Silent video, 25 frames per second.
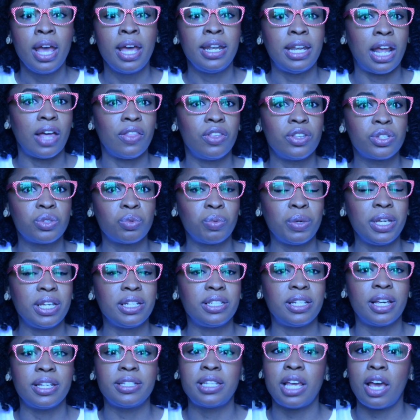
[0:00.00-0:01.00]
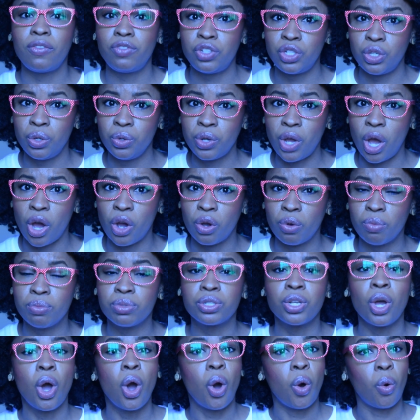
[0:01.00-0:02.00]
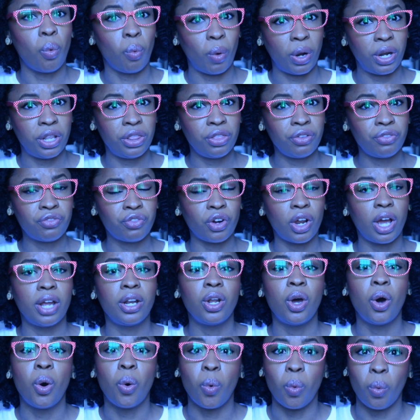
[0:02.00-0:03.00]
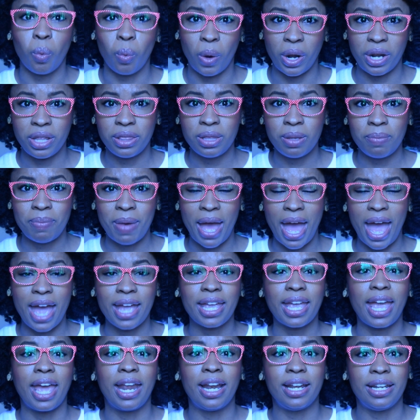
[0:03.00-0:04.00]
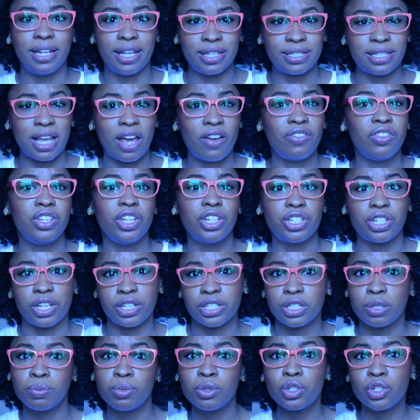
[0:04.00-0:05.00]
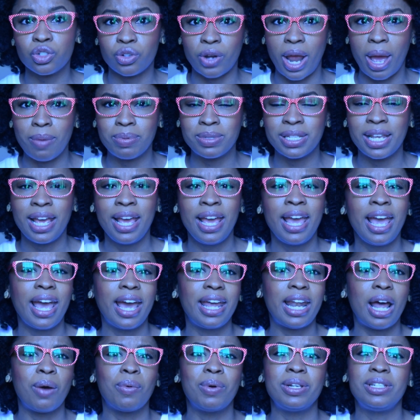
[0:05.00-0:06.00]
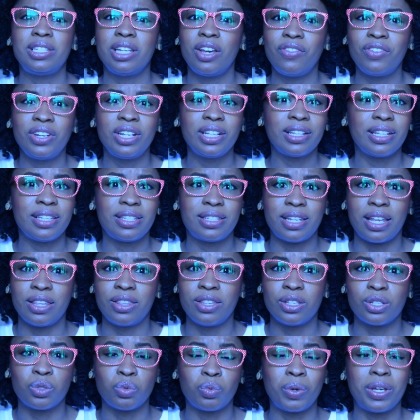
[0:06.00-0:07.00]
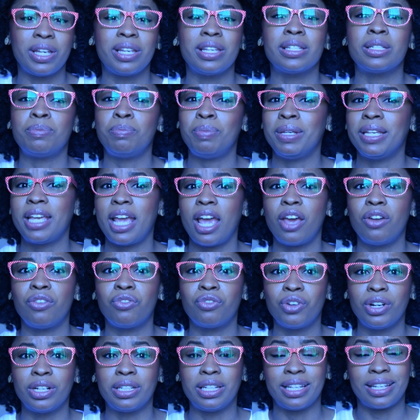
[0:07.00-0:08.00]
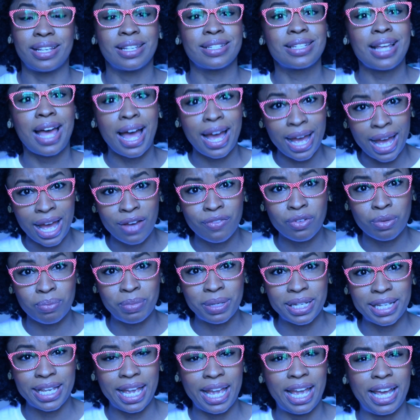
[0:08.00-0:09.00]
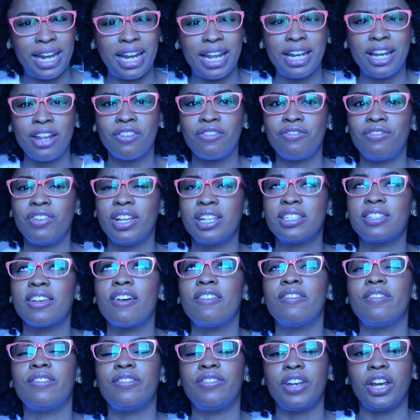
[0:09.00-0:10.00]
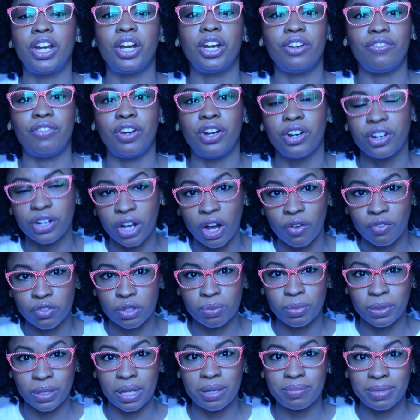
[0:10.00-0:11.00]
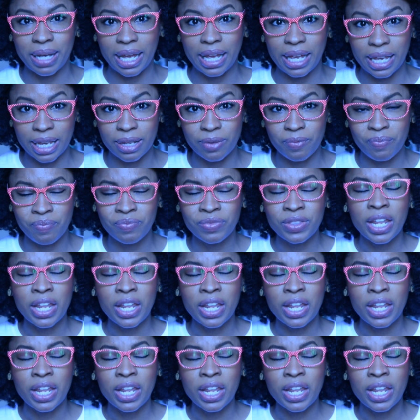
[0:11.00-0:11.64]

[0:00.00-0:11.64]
Now this wig does have two combs, one in the front, one in the back, and it does have the adjustable straps. And I would definitely say this wig is big head friendly, because I have a big head and it fits very, very comfortable on my head.